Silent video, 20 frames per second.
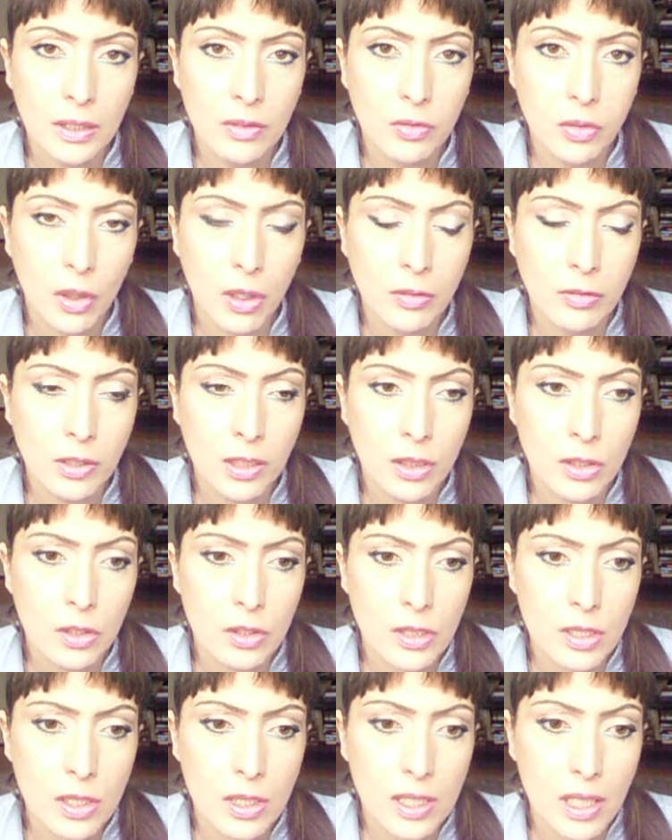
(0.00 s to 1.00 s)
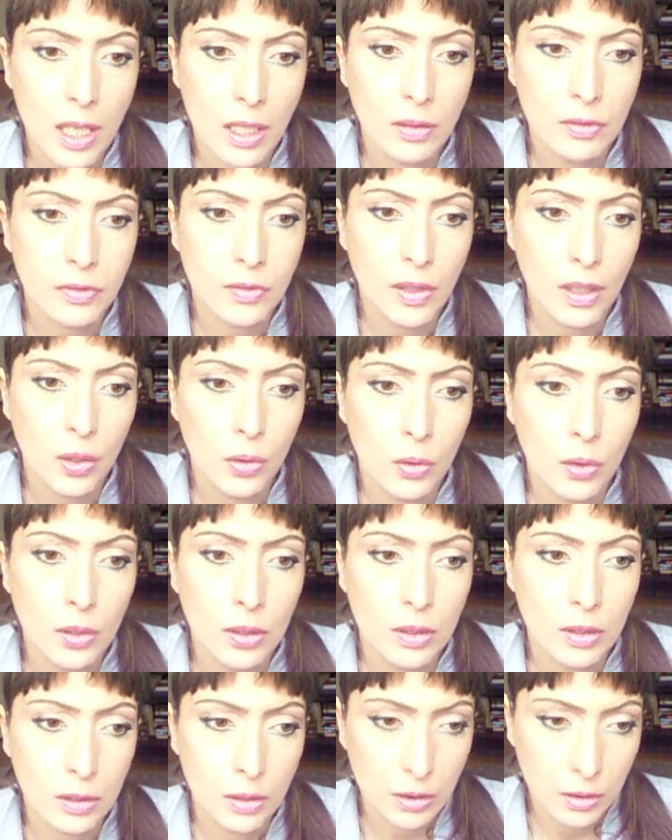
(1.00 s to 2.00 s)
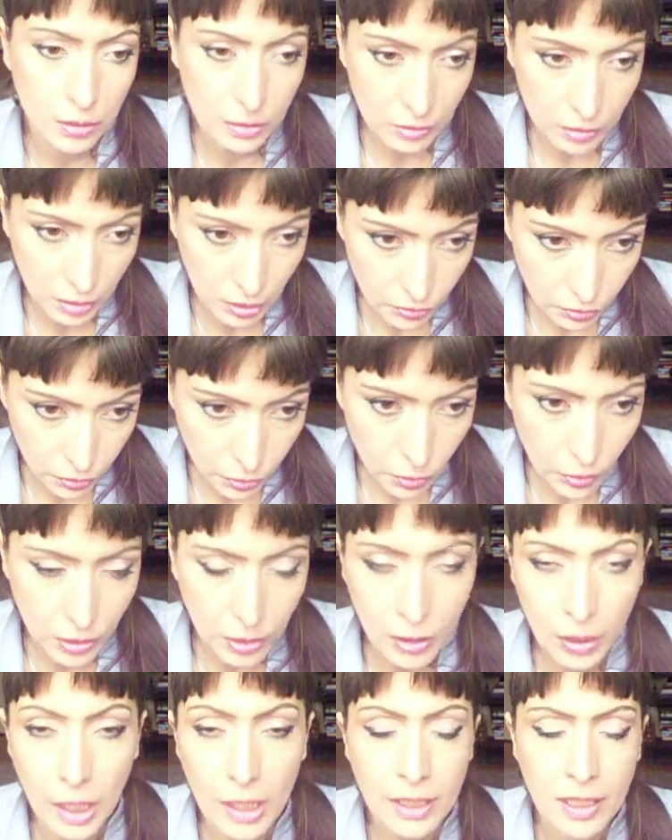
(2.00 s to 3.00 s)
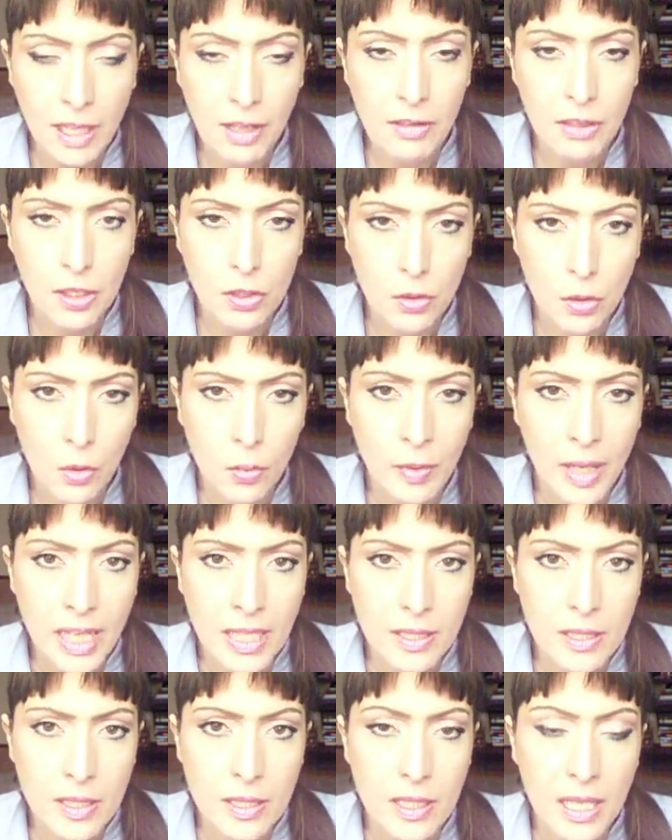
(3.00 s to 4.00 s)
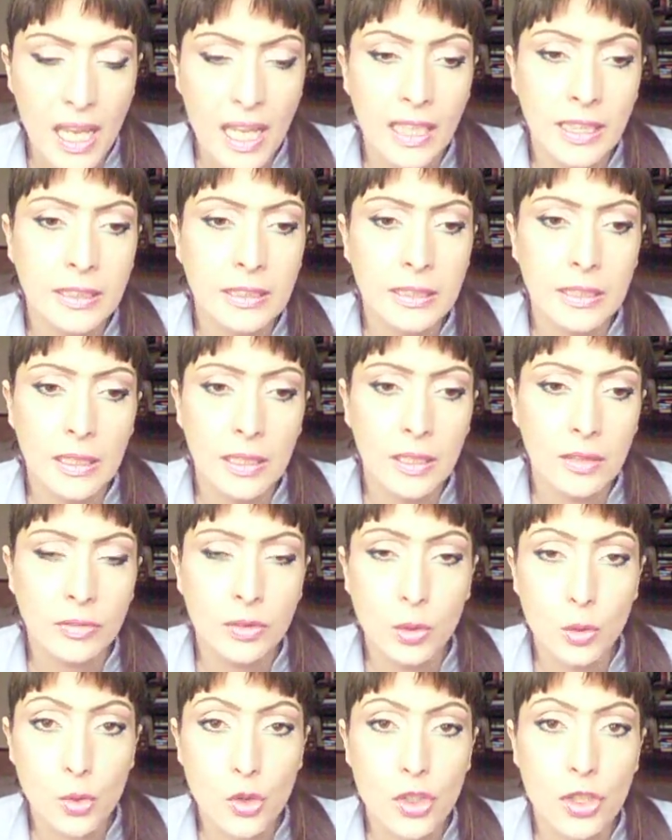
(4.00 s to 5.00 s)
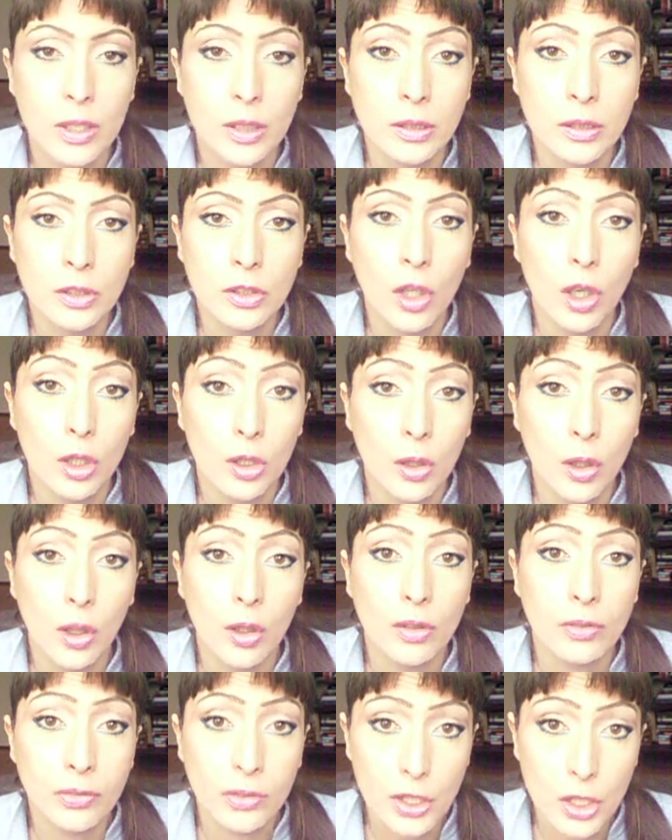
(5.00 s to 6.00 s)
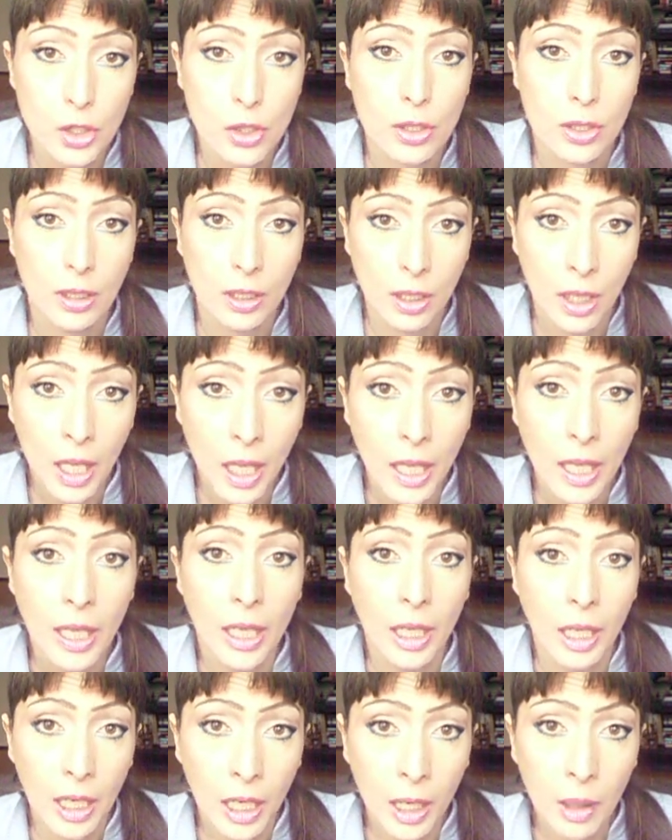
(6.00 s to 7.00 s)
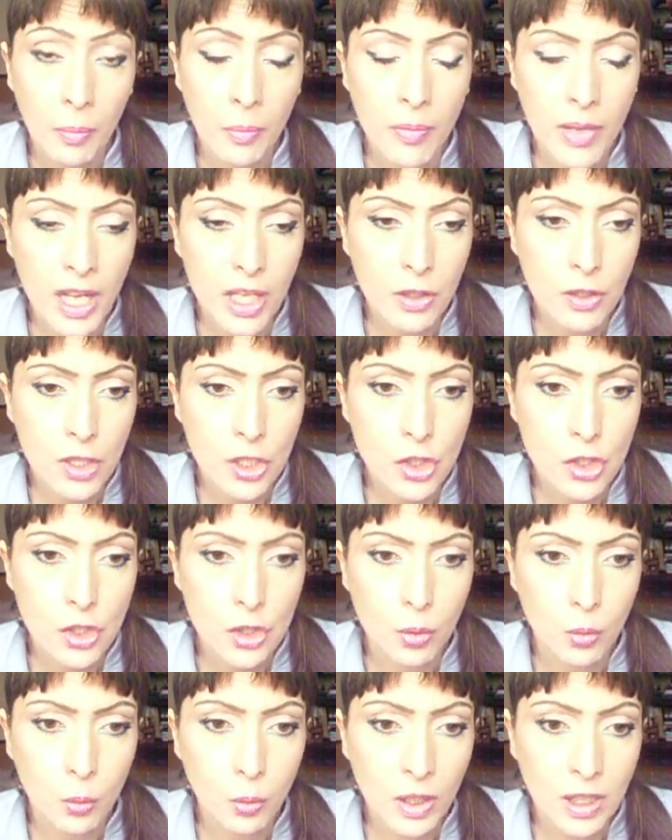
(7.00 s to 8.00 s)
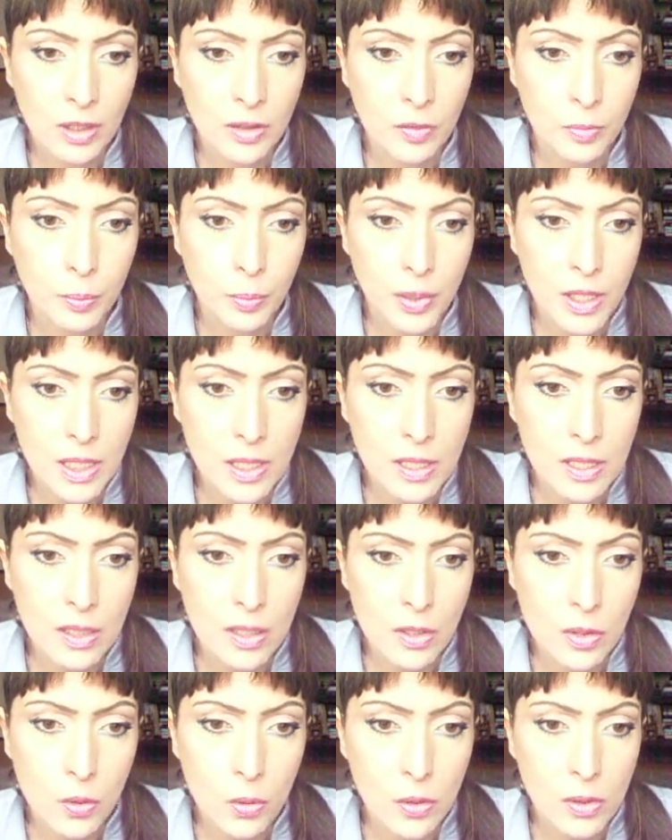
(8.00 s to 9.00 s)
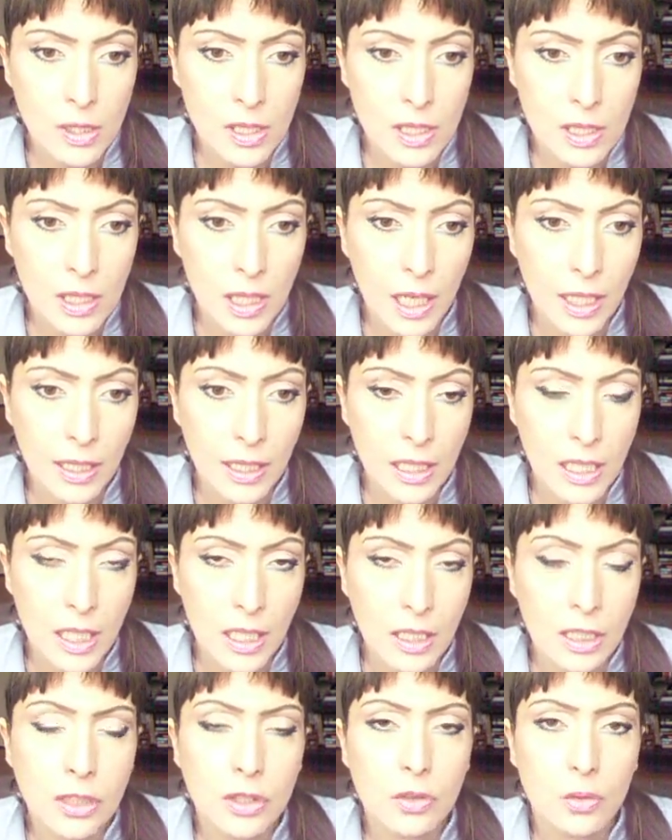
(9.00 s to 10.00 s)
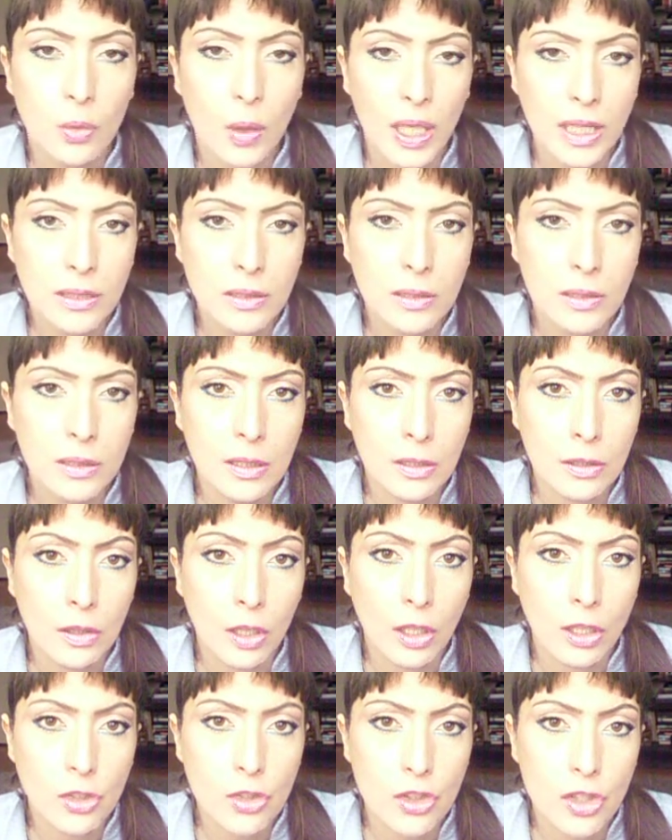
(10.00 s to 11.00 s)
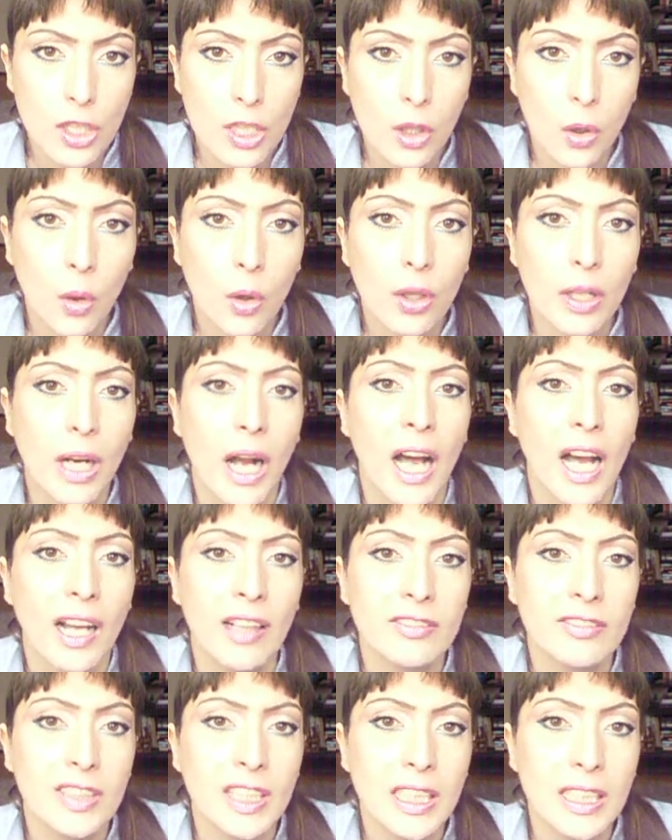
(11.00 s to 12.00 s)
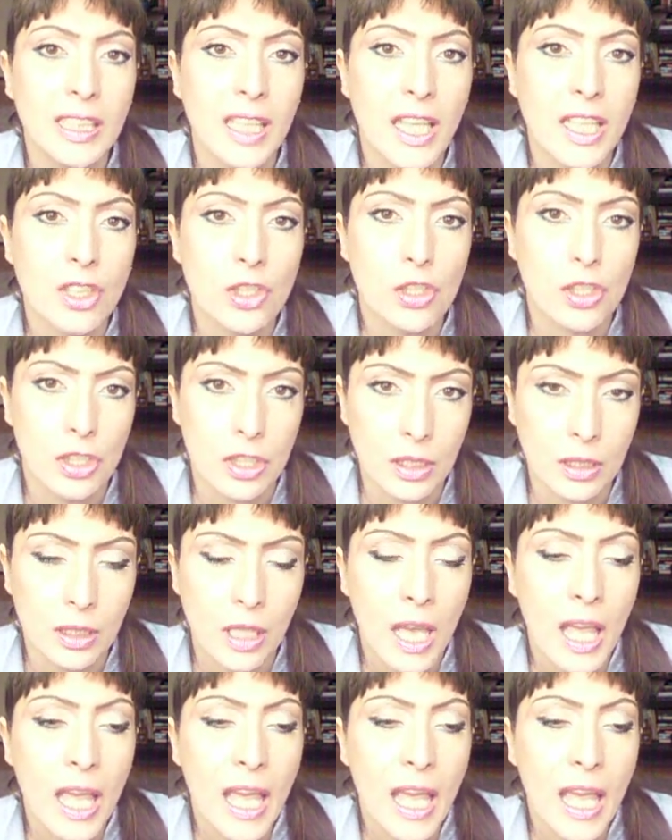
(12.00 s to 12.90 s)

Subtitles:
involving yourself, or if you are having romance and future non-official marriage with a person who is highly into IT technology or aviation,